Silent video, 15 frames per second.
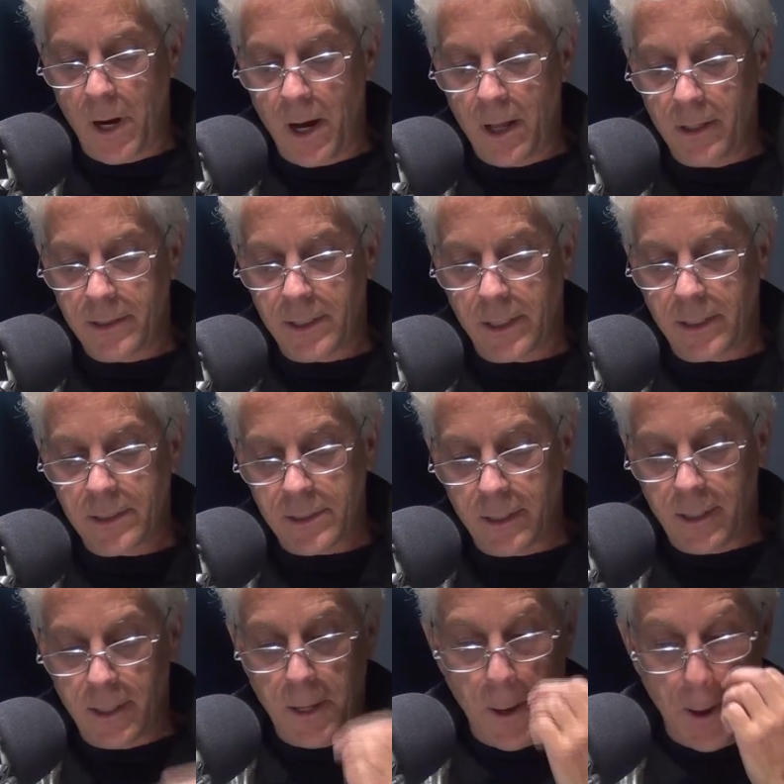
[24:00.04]
Politics,
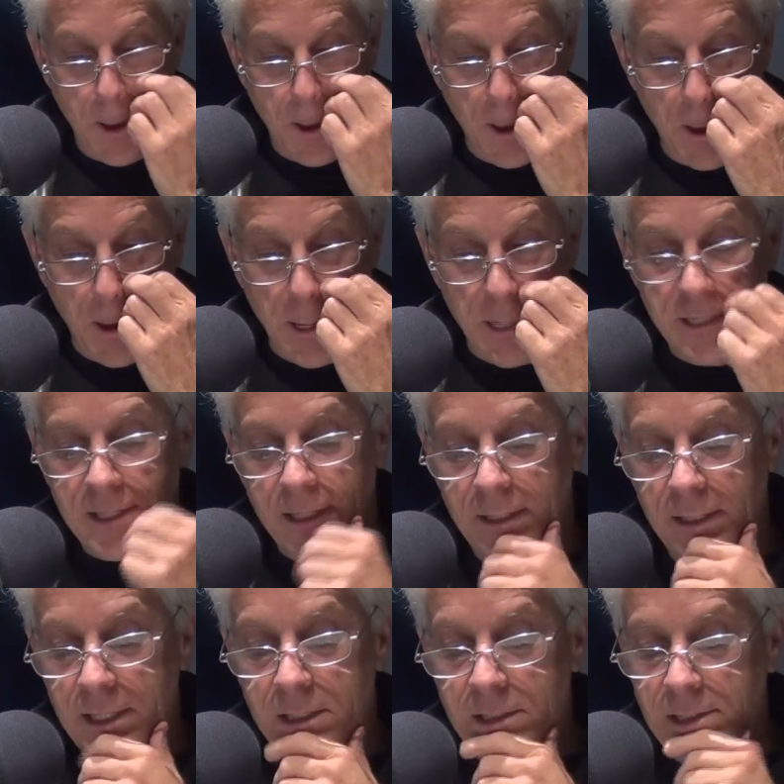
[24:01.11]
he
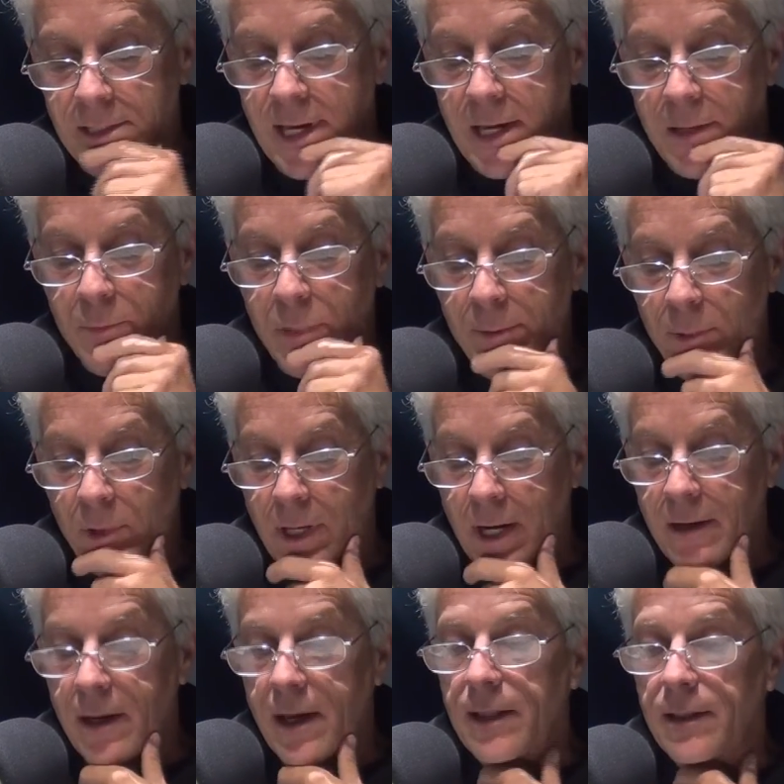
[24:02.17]
said these 10 people
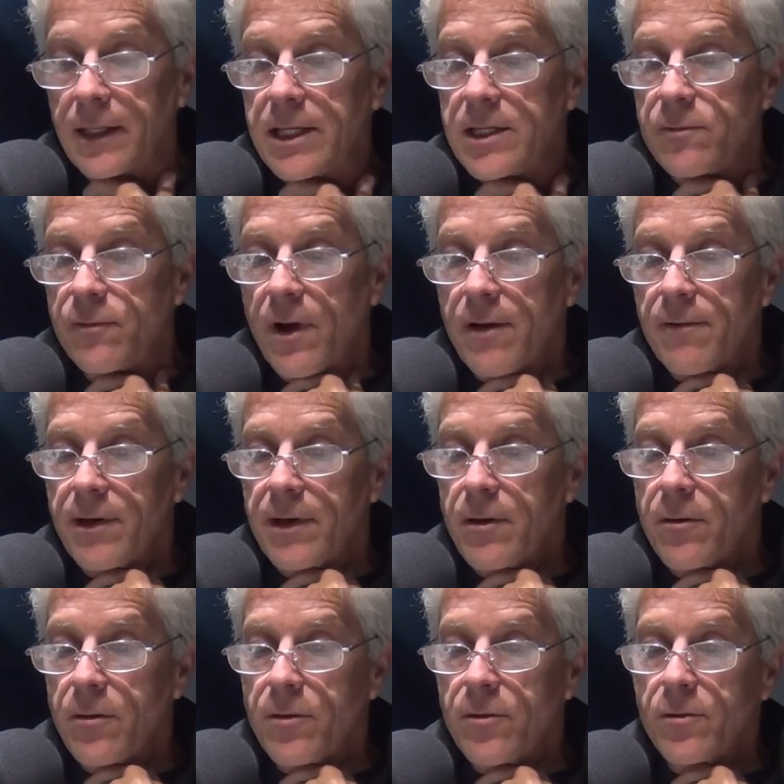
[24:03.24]
got at least
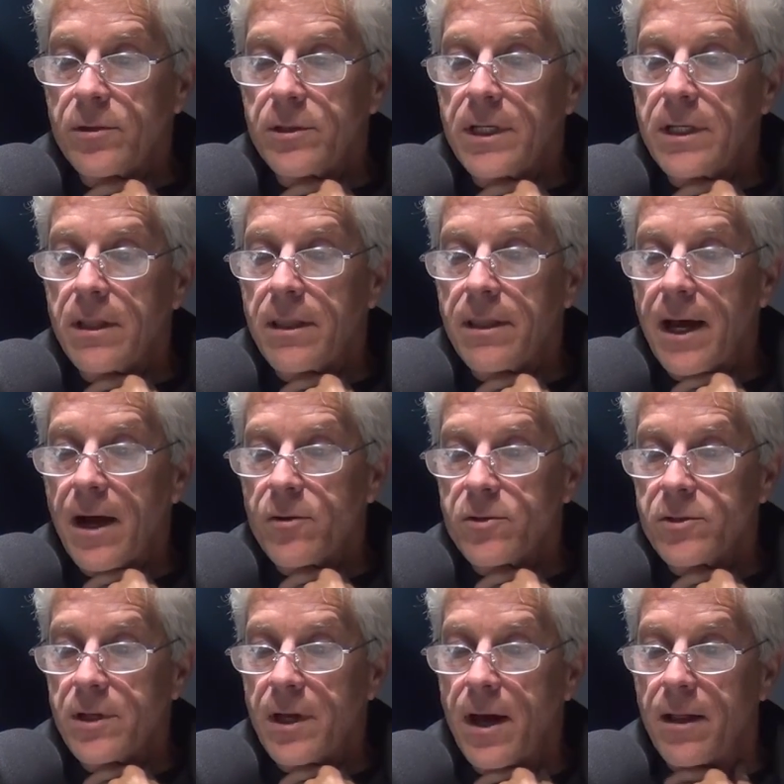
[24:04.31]

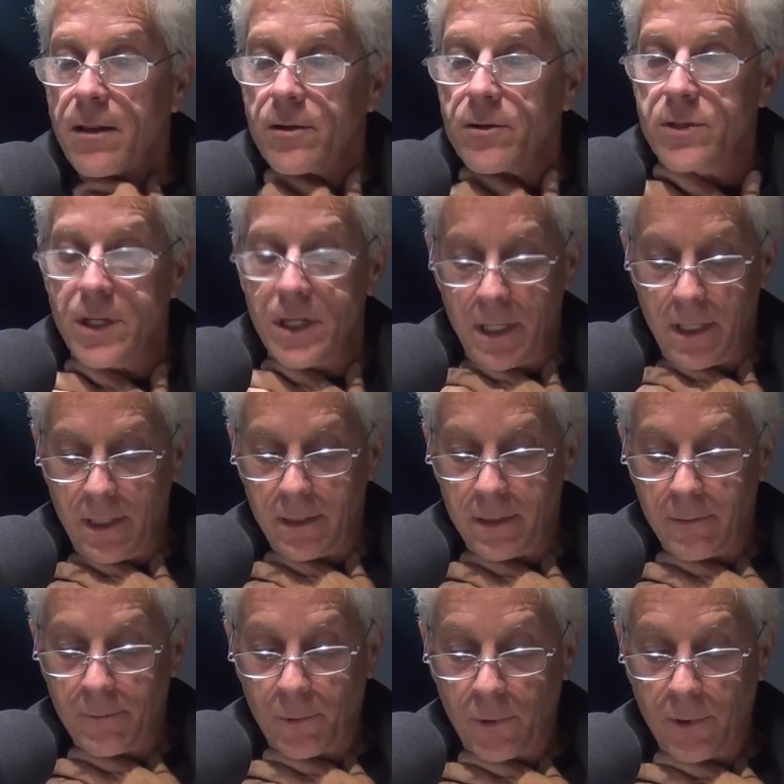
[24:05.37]
$513,000 in
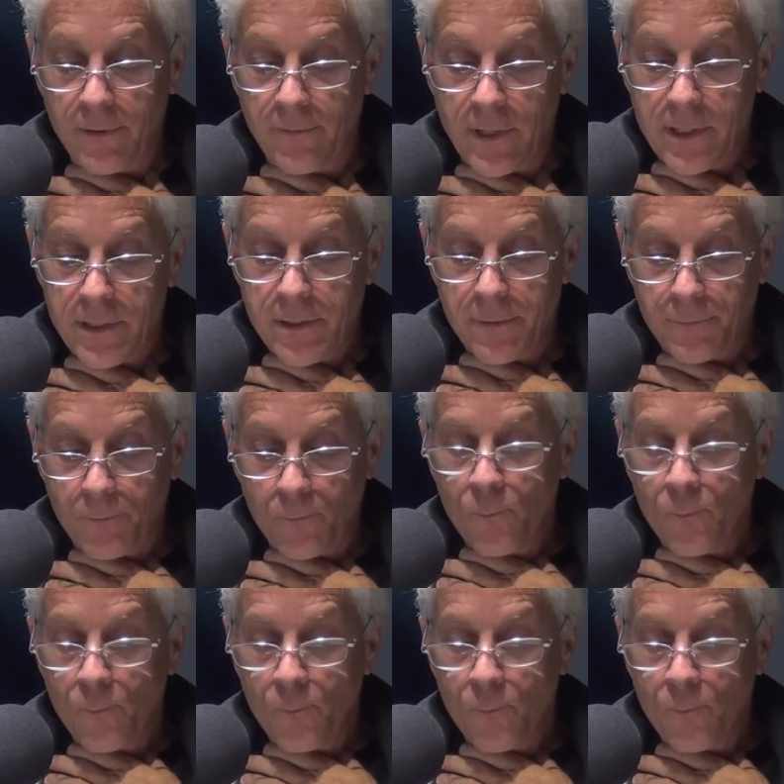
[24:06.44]
the previous